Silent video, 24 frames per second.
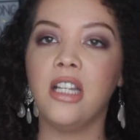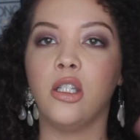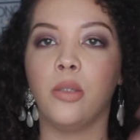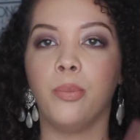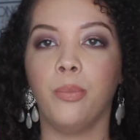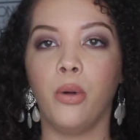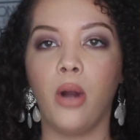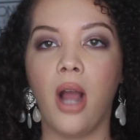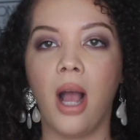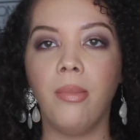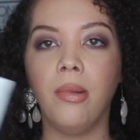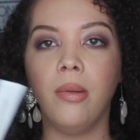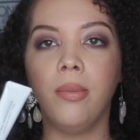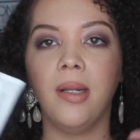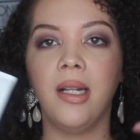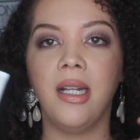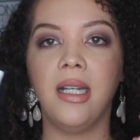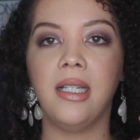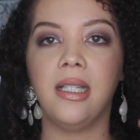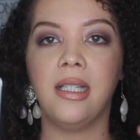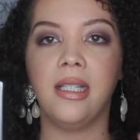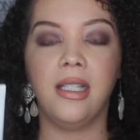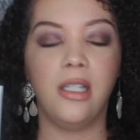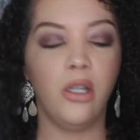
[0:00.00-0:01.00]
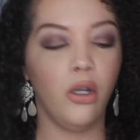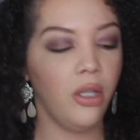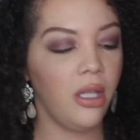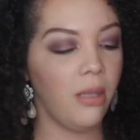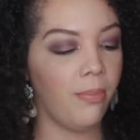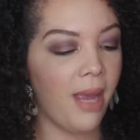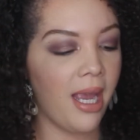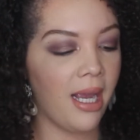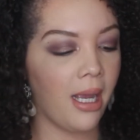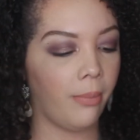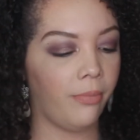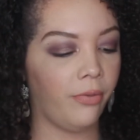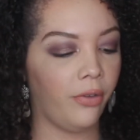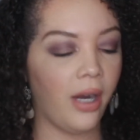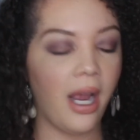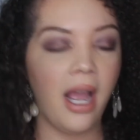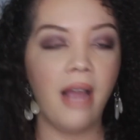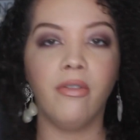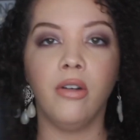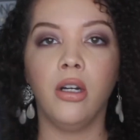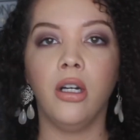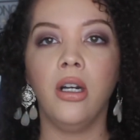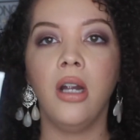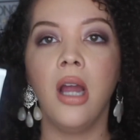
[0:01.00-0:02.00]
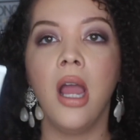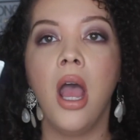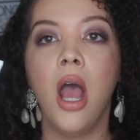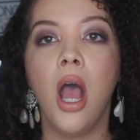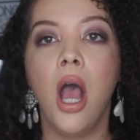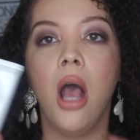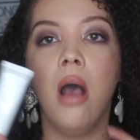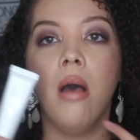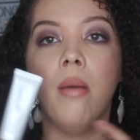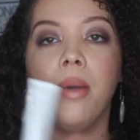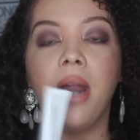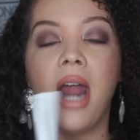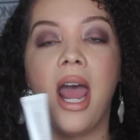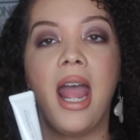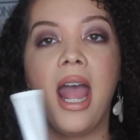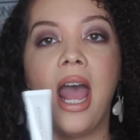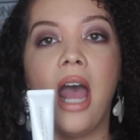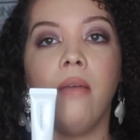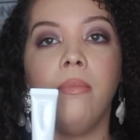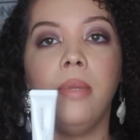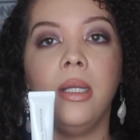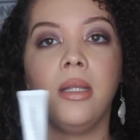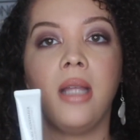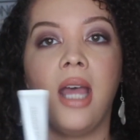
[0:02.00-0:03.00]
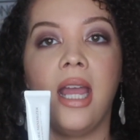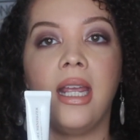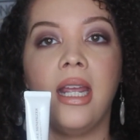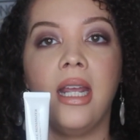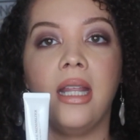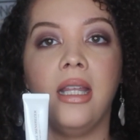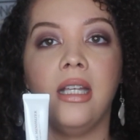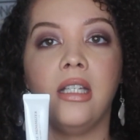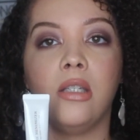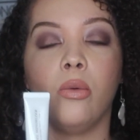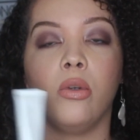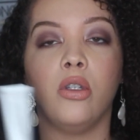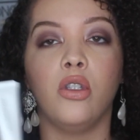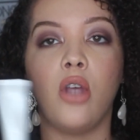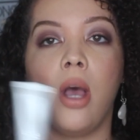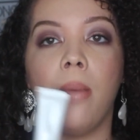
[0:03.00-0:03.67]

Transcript: is probably still the Makeup Forever, but I have been liking this one.